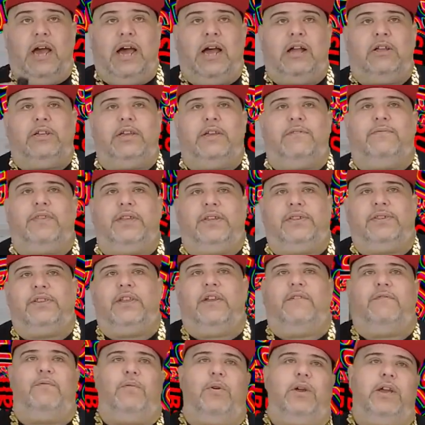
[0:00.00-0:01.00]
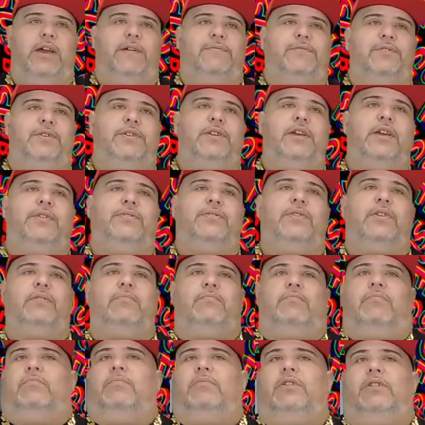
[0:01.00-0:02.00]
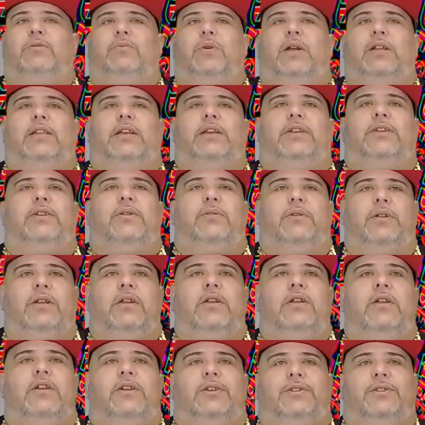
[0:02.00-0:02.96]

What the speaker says: I'll give this stuff away after testing. That's what I like doing.